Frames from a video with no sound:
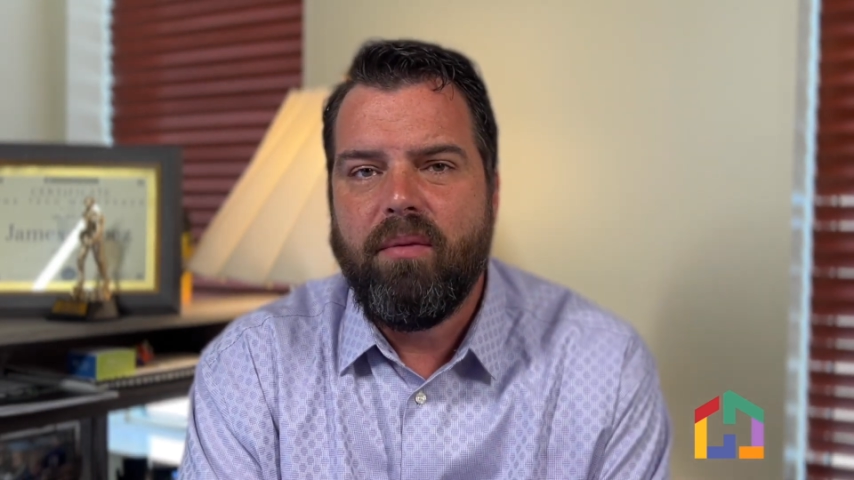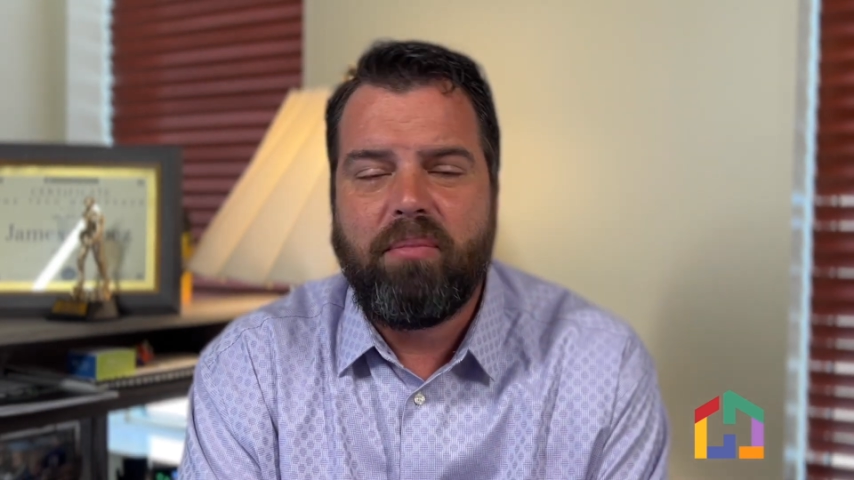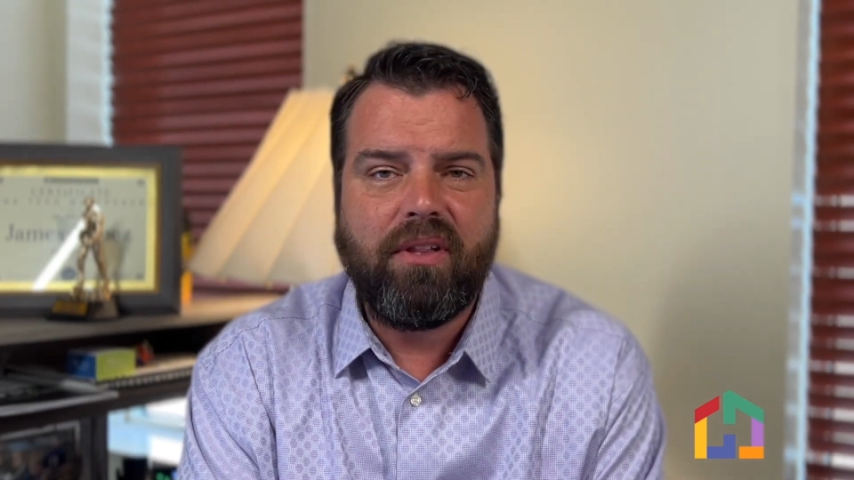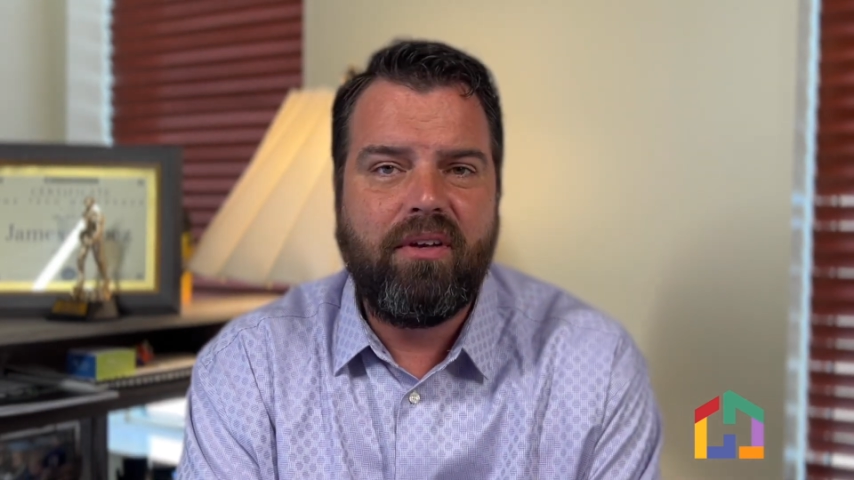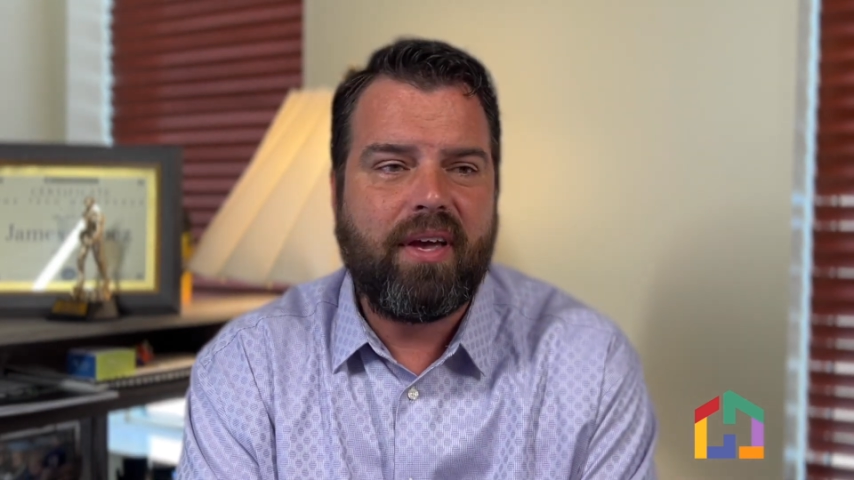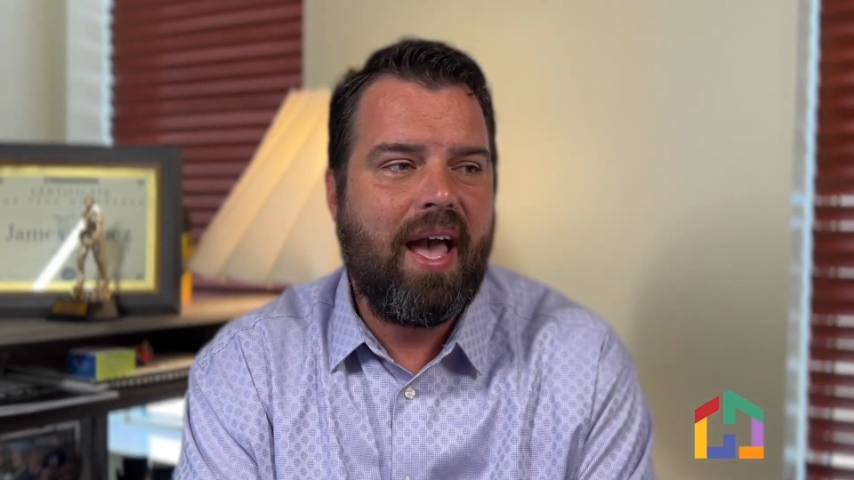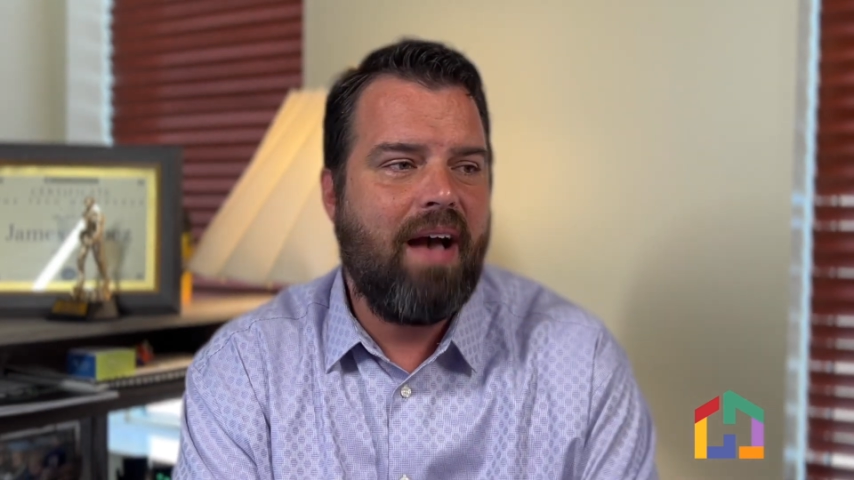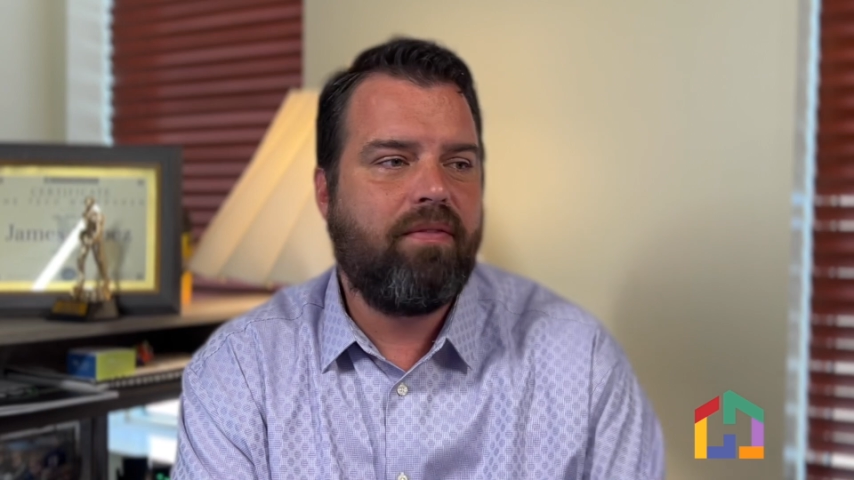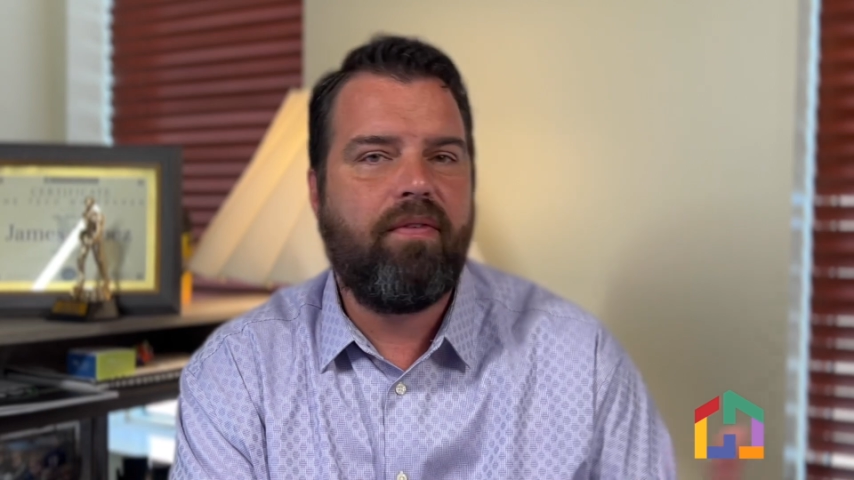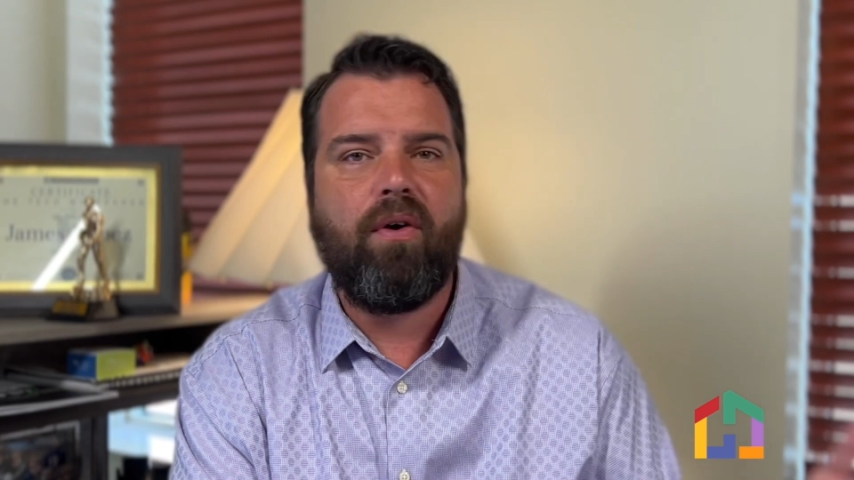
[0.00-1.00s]
But look,
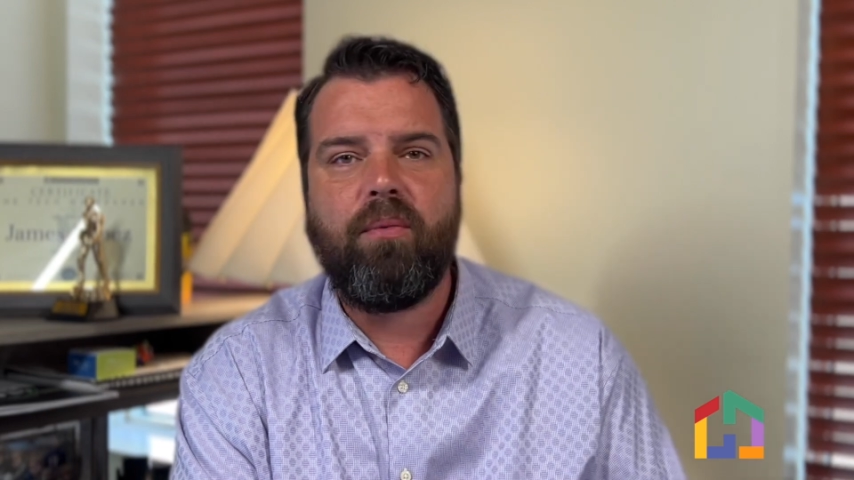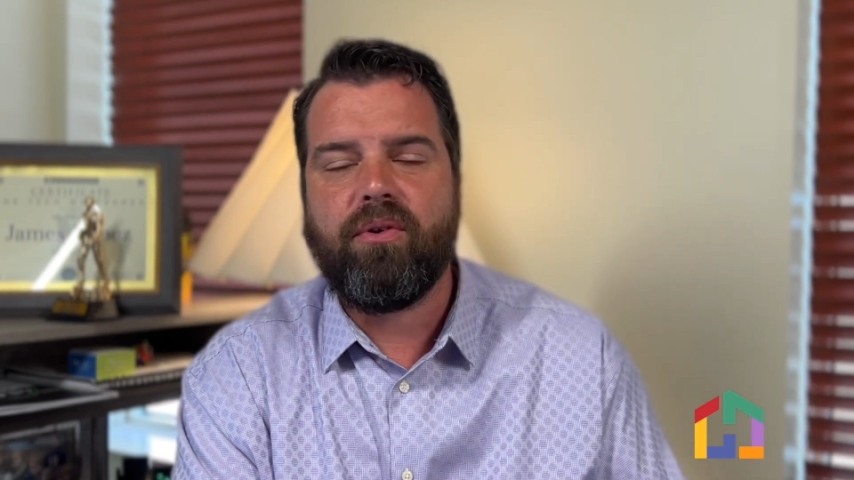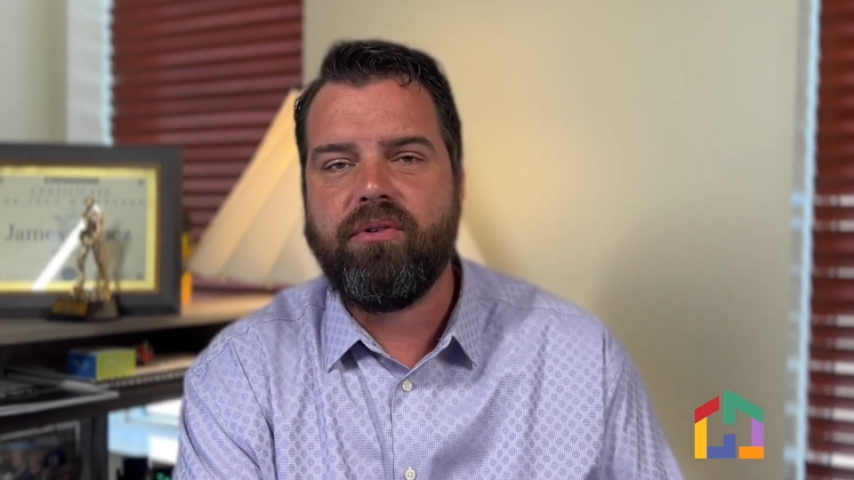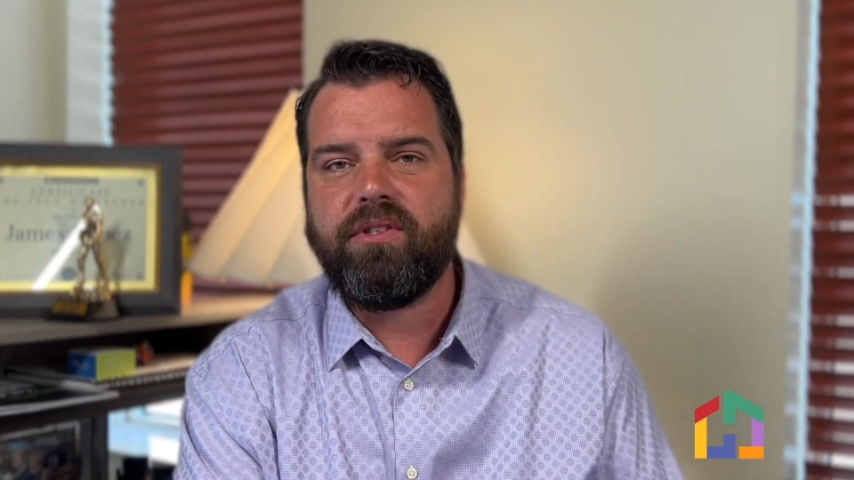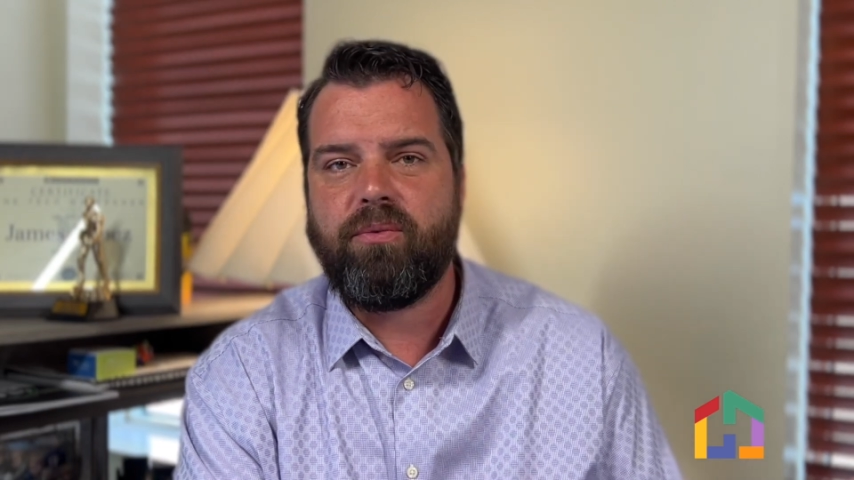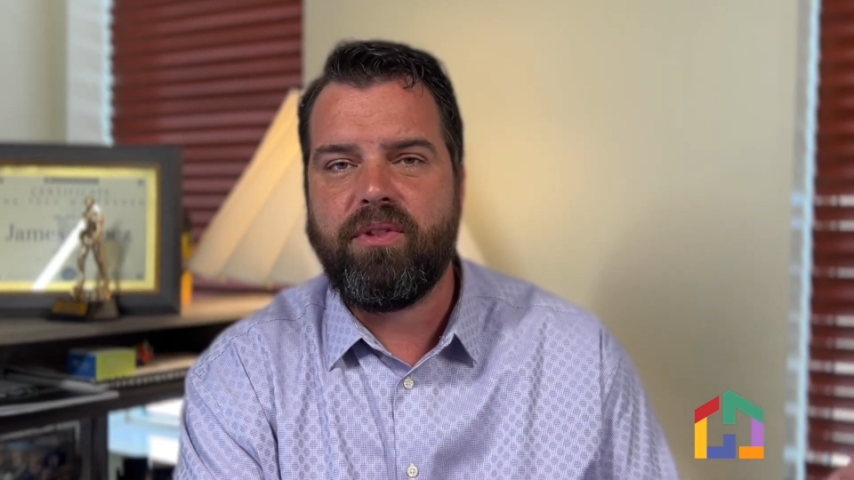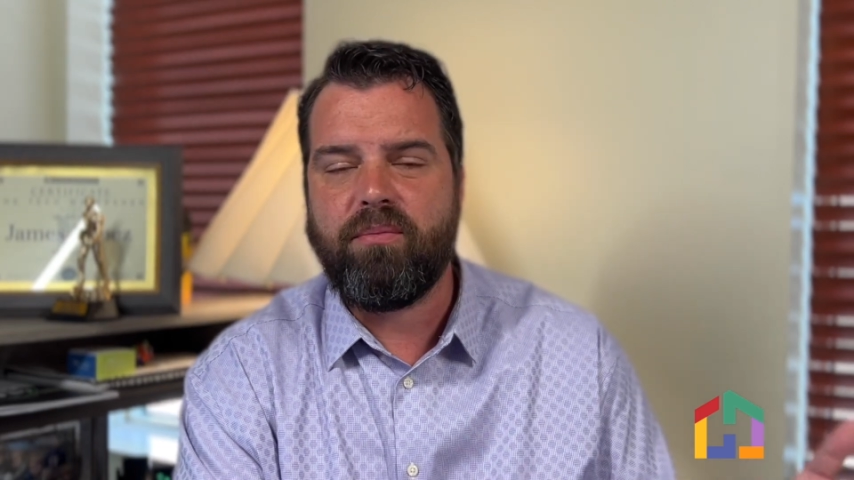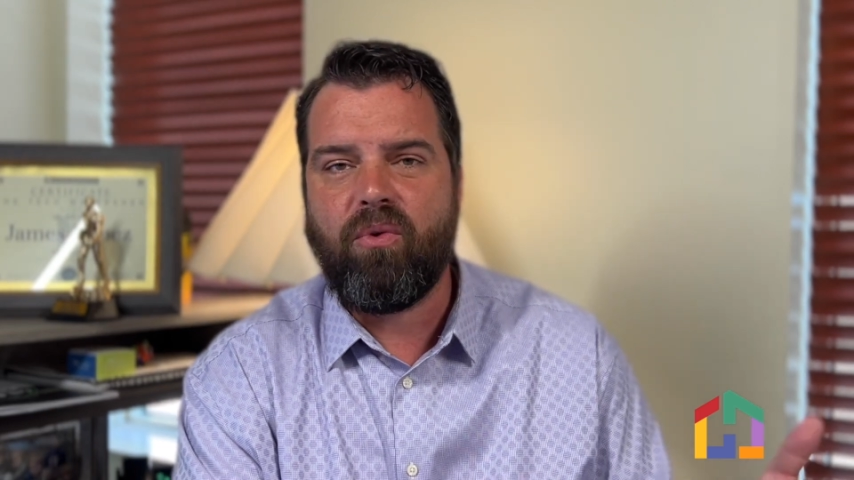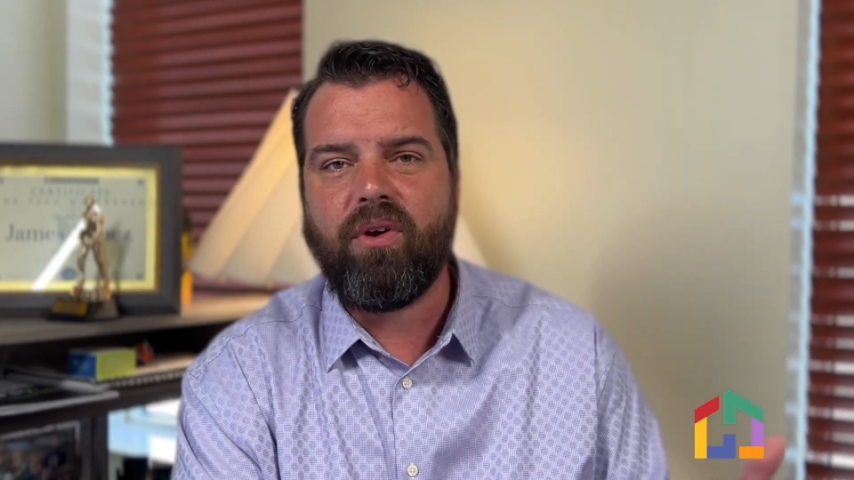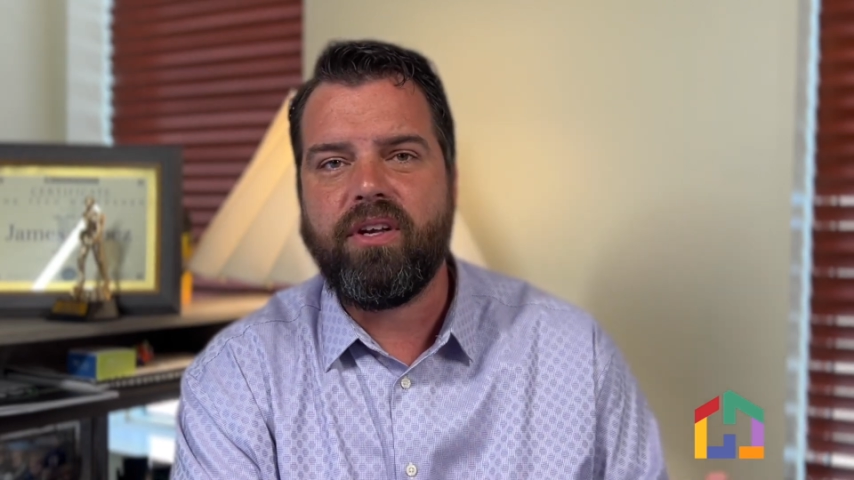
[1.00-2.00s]
half of homeowners with a
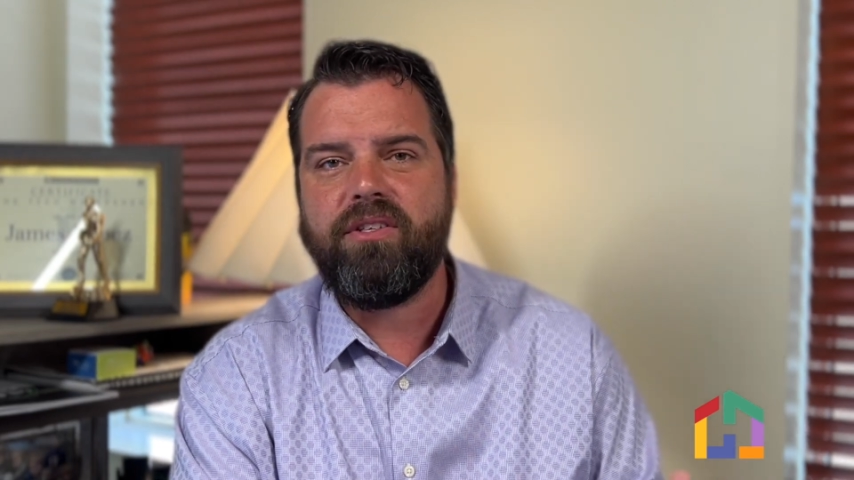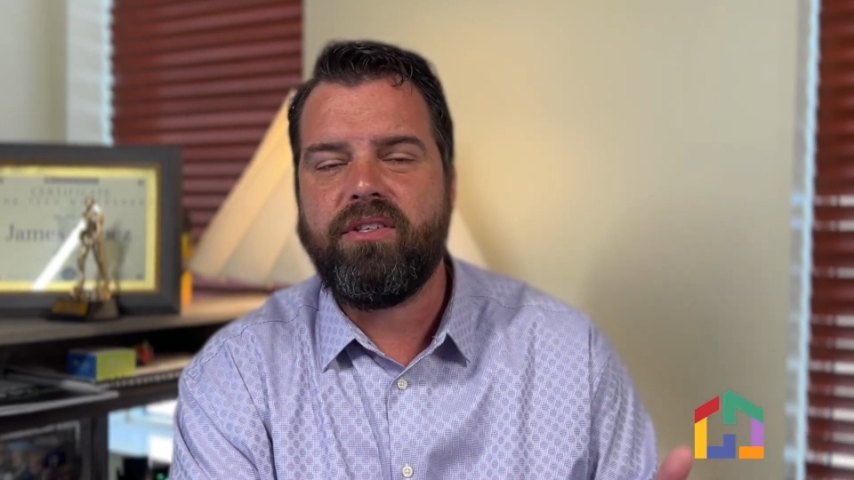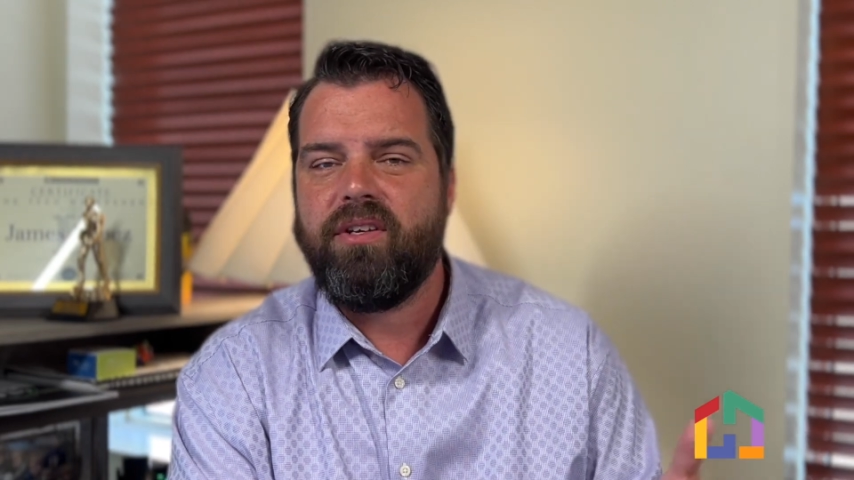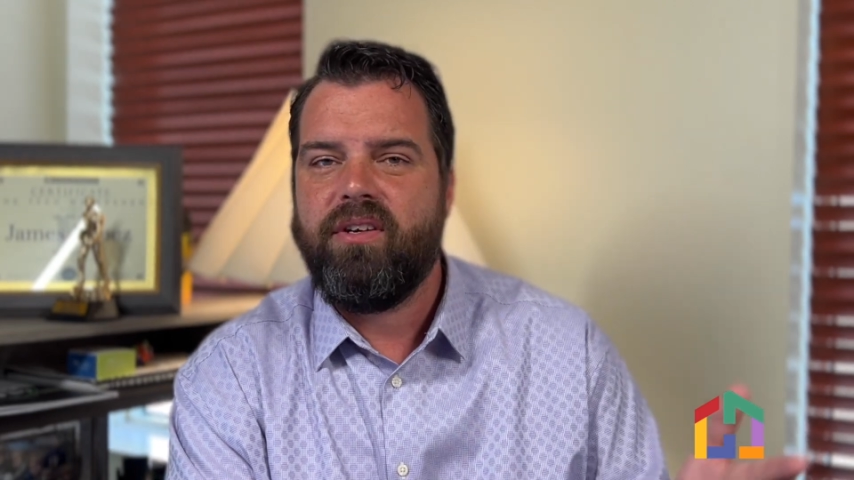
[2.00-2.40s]
mortgage,